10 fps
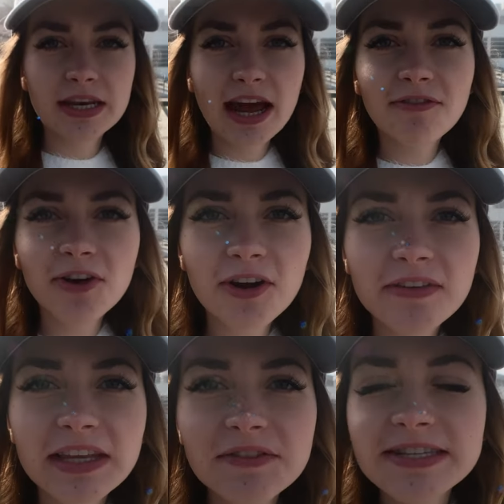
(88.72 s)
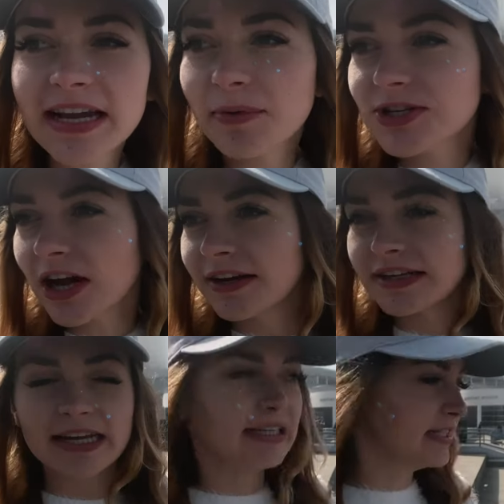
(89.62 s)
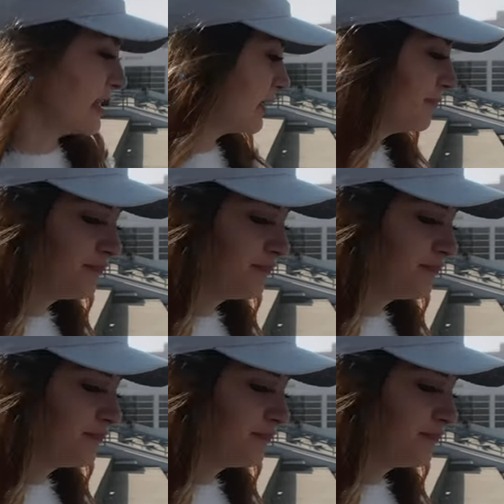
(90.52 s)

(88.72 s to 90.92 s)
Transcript: Never leave a sandwich unattended